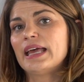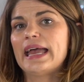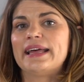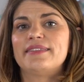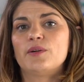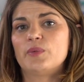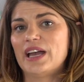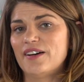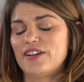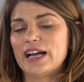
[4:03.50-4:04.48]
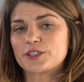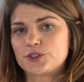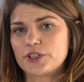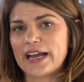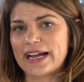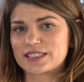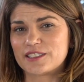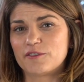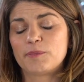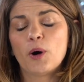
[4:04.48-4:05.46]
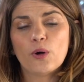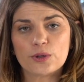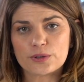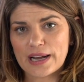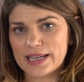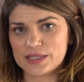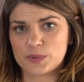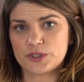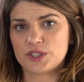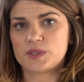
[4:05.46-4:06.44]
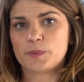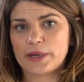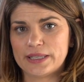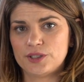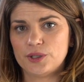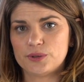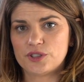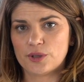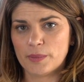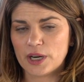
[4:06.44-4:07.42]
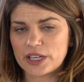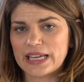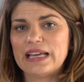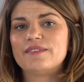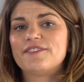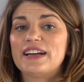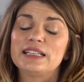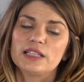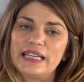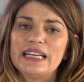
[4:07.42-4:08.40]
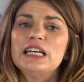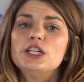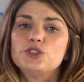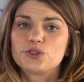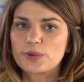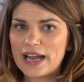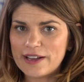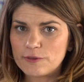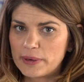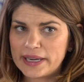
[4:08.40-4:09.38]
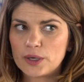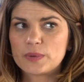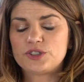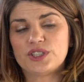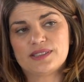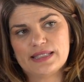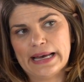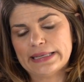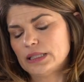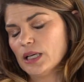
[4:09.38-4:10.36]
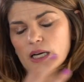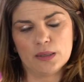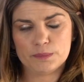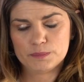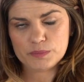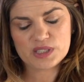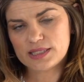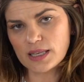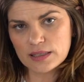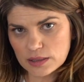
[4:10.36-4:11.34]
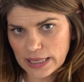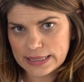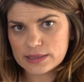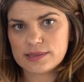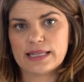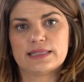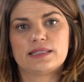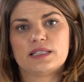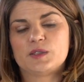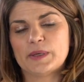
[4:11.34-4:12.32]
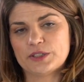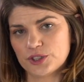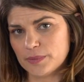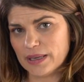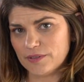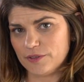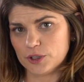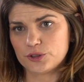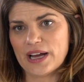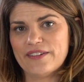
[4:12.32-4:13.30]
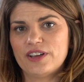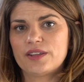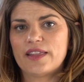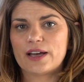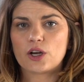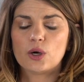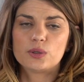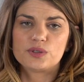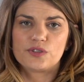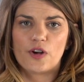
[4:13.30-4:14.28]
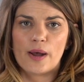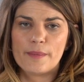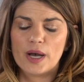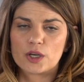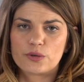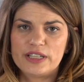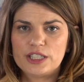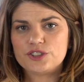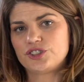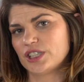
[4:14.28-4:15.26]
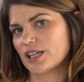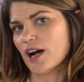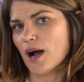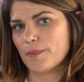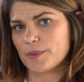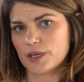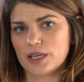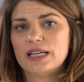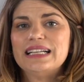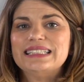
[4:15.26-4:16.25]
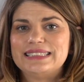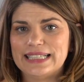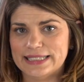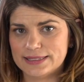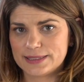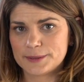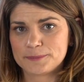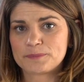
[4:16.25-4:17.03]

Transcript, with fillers: And then we have XTRActive polarized, which is brand new to the market. And finally, Drivewear, which is that um, sun lens that's especially meant for driving that goes from a greenish to copper tint.